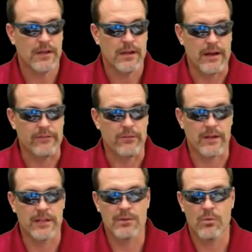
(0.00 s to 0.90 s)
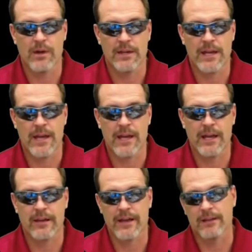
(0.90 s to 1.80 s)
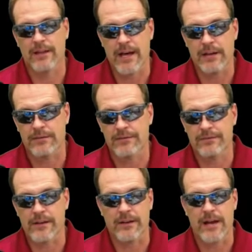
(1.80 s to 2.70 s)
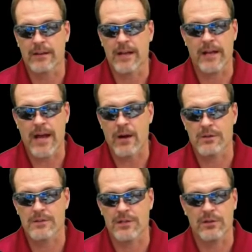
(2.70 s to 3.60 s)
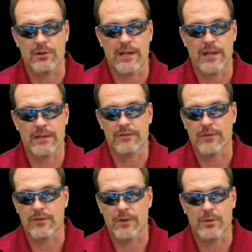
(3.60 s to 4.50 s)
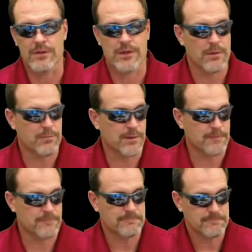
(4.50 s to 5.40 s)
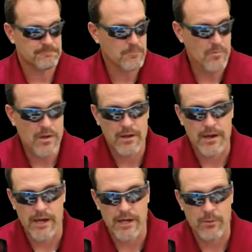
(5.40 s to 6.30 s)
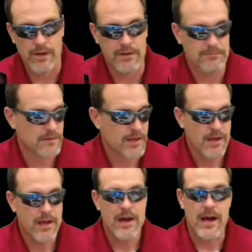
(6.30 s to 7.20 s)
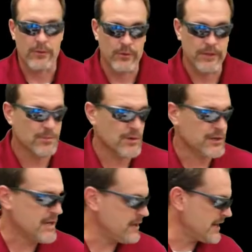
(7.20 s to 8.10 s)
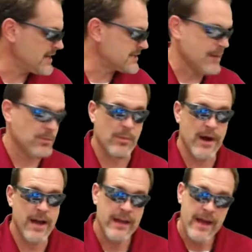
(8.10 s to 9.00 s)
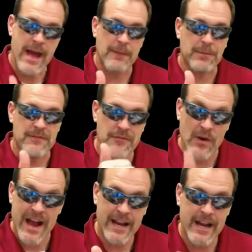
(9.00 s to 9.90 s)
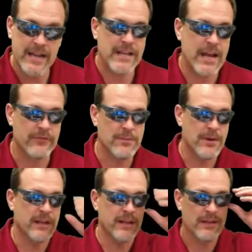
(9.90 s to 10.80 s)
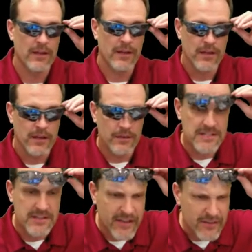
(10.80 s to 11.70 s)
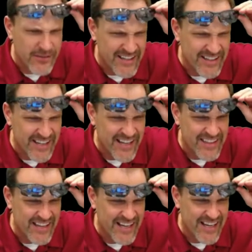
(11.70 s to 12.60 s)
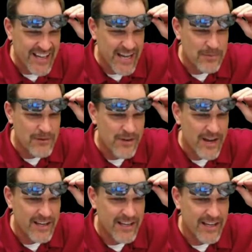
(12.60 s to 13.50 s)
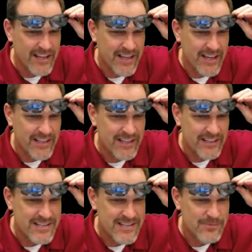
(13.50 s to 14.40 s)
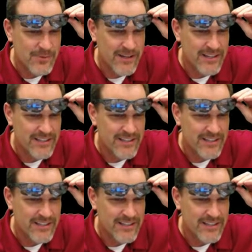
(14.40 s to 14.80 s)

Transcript: I want to get to 1K. I got a lot of. I got a lot of hours to do yet for viewership, and anyway, I really appreciate you guys stopping by. Happy Friday to everybody. Let me see if I can find that. I think I got a Happy Friday icon in there somewhere.